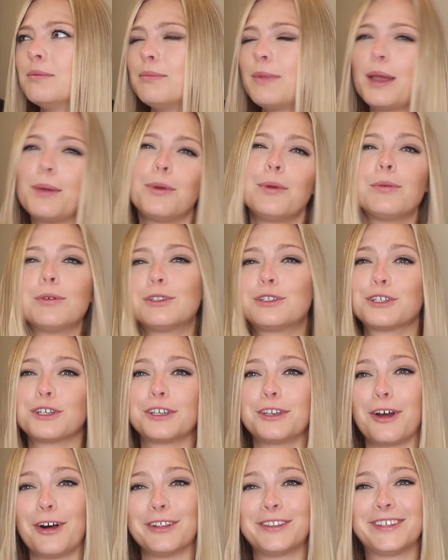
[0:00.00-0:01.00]
Maybe we
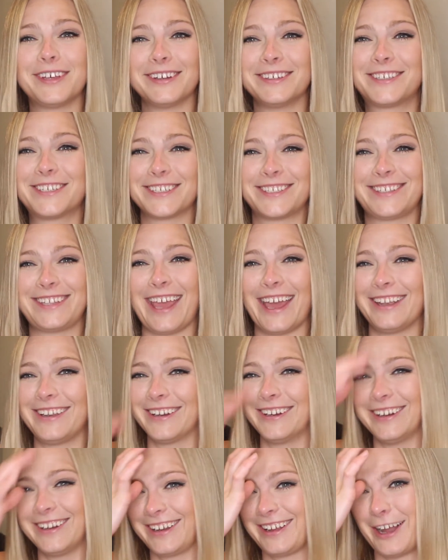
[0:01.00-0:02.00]
should also just get
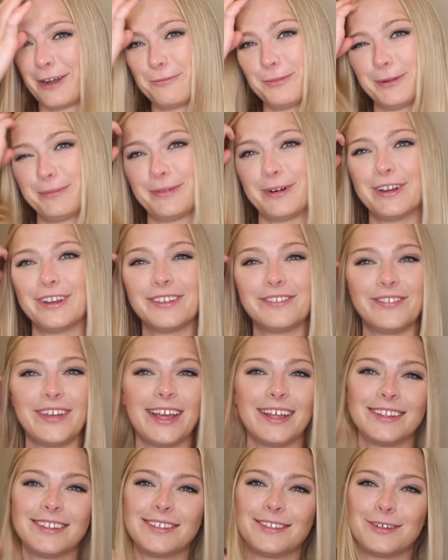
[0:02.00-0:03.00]
her a couple more
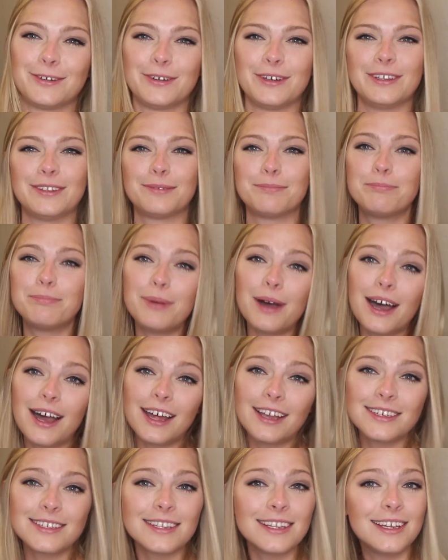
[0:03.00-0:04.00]
advanced toys,
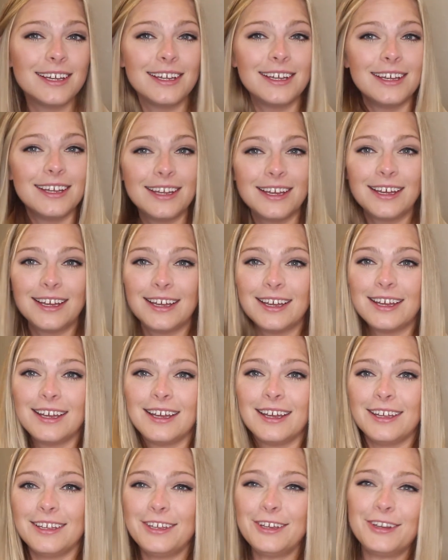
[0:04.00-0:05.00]
but
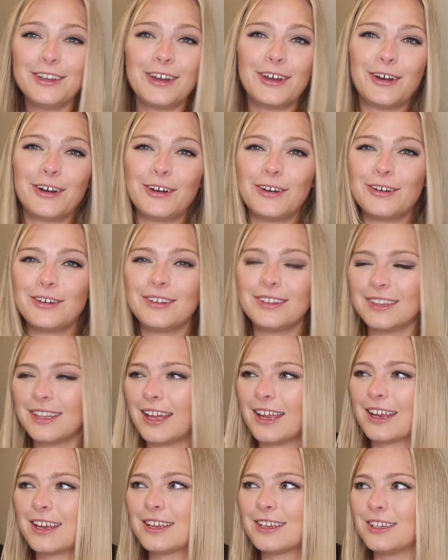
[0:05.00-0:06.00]
you know,
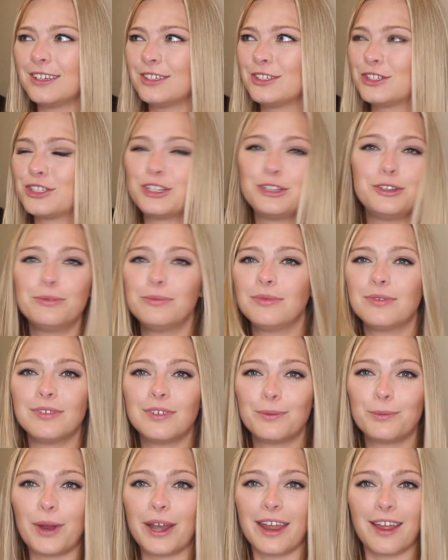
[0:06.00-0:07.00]
like she,
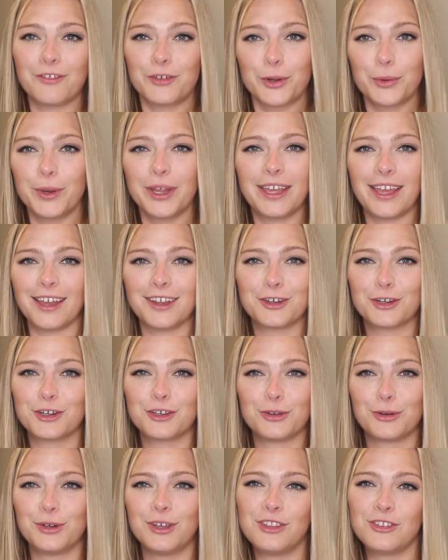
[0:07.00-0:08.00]
whenever we get her
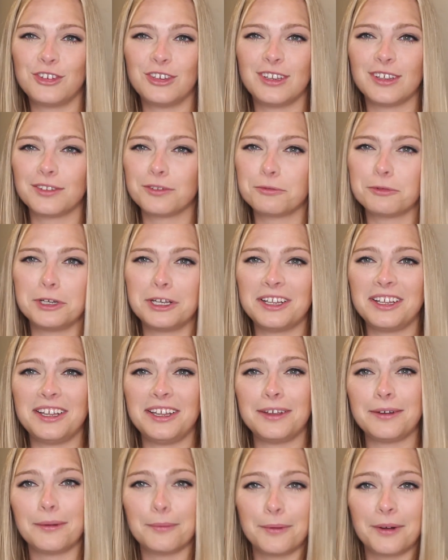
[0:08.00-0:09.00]
toys, she doesn't
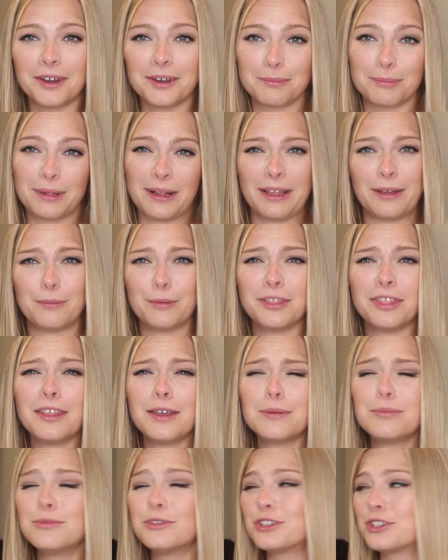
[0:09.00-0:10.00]
really want to play with
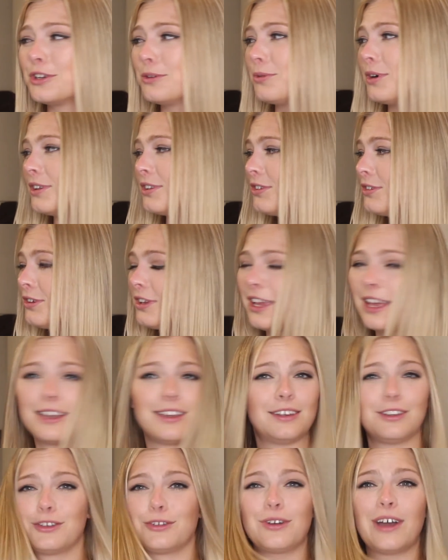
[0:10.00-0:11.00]
them. She wants to get
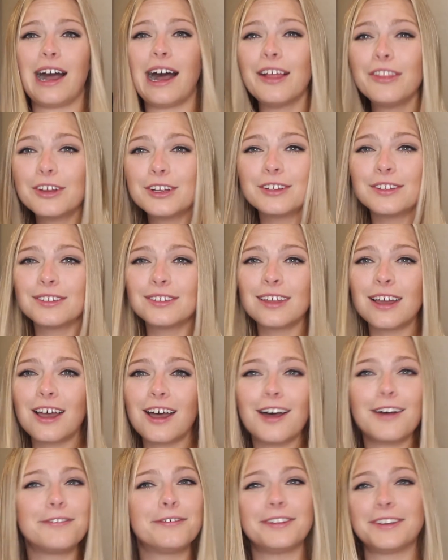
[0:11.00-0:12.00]
into other
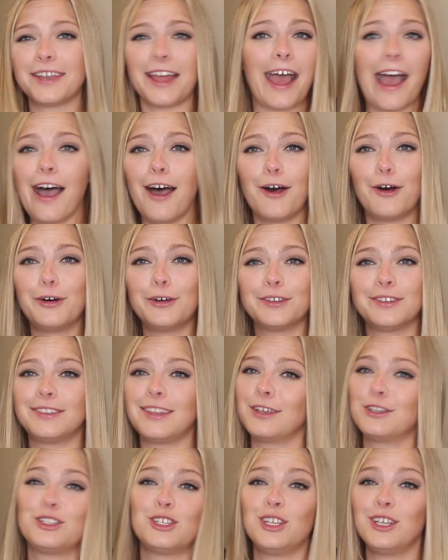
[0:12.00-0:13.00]
stuff in the house
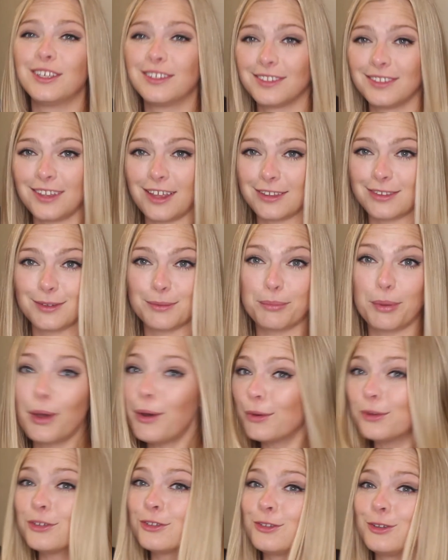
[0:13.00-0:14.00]
that she is not
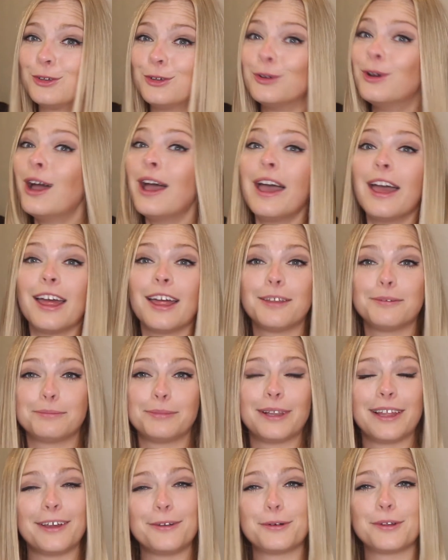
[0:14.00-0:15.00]
supposed to and
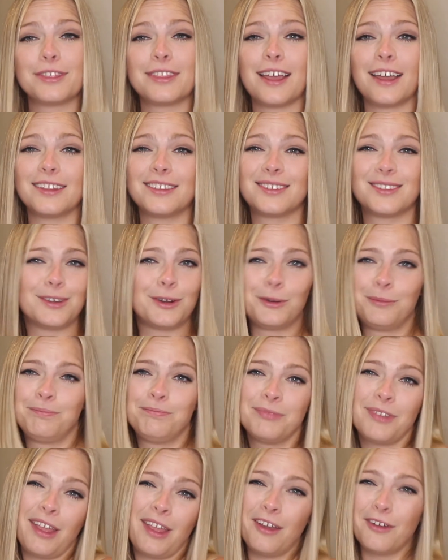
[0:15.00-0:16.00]
play with that. So
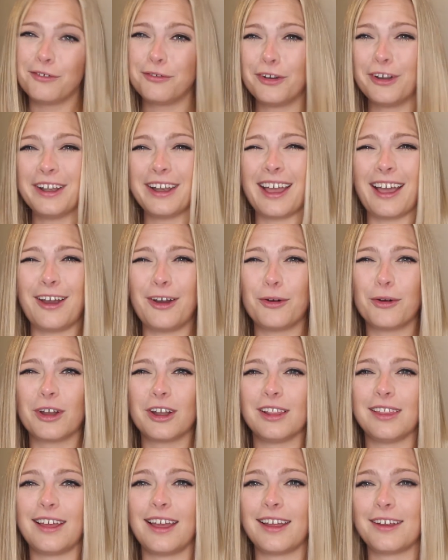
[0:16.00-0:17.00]
for now
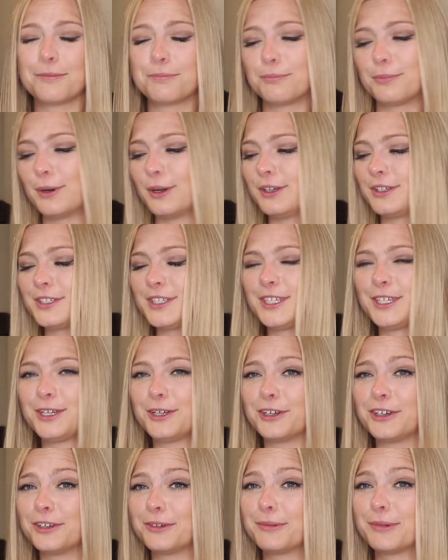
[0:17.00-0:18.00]
we're like pretty
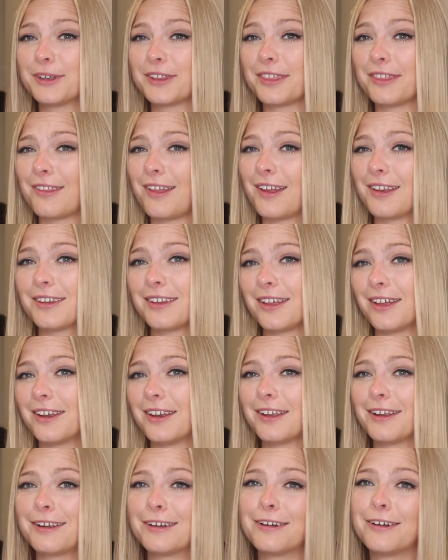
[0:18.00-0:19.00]
good with not
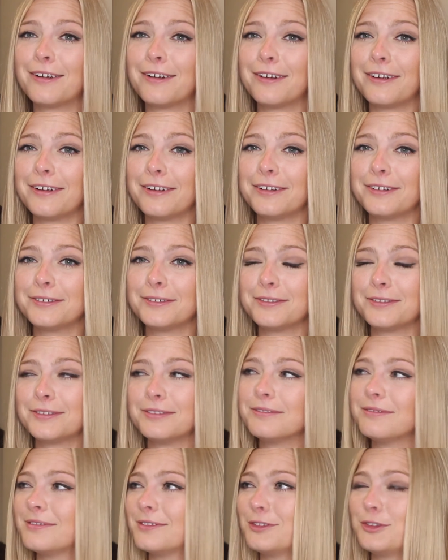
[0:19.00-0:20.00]
getting her
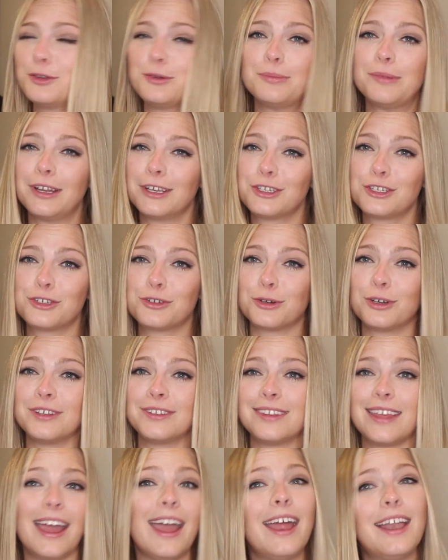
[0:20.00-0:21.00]
too much
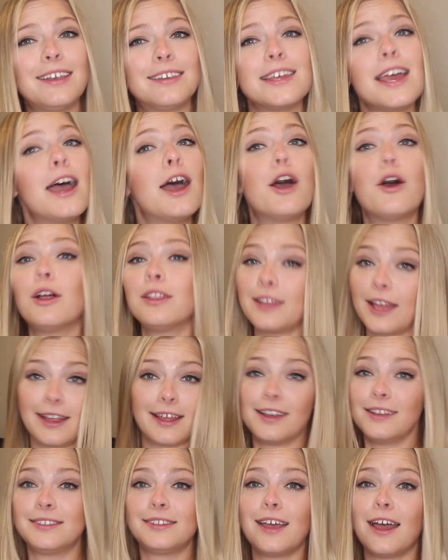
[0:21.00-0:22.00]
toys and
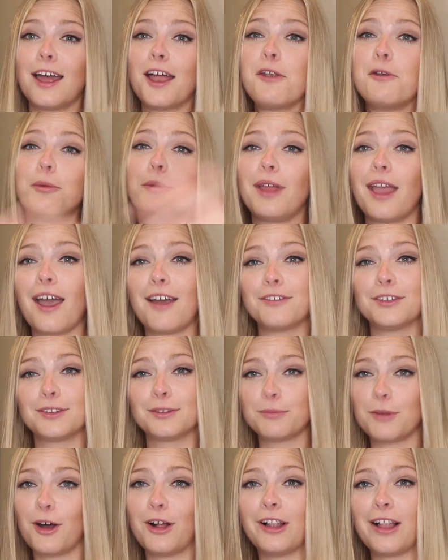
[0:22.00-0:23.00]
like I said we have a
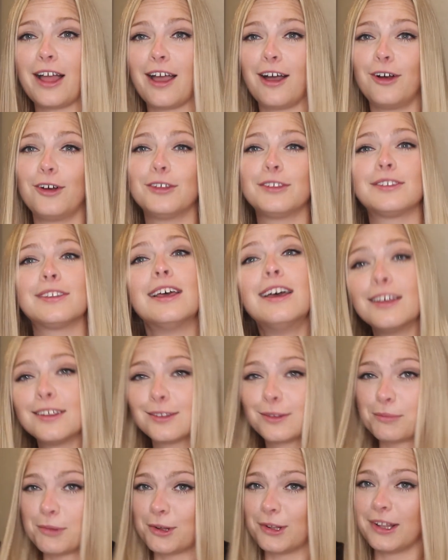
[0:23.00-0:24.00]
small house
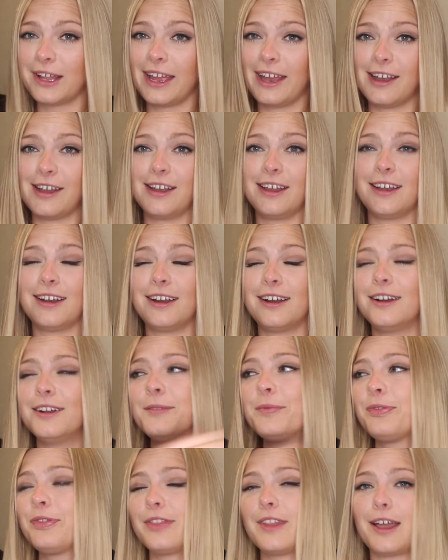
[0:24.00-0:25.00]
small area
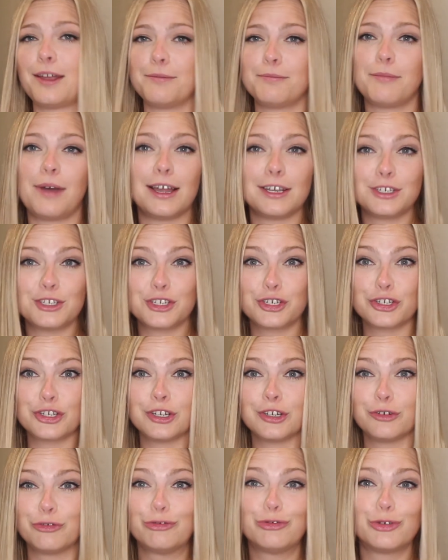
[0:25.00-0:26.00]
not much
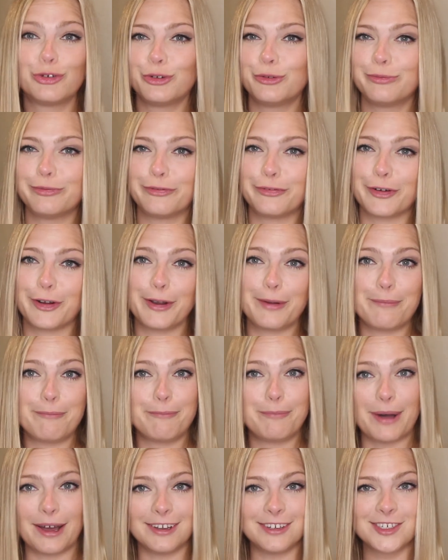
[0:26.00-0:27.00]
room for a
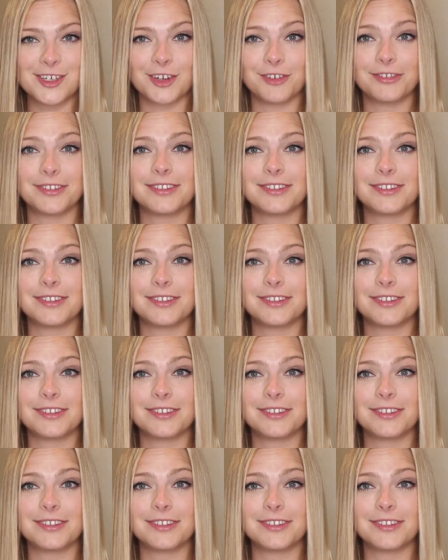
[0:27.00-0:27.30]
bunch of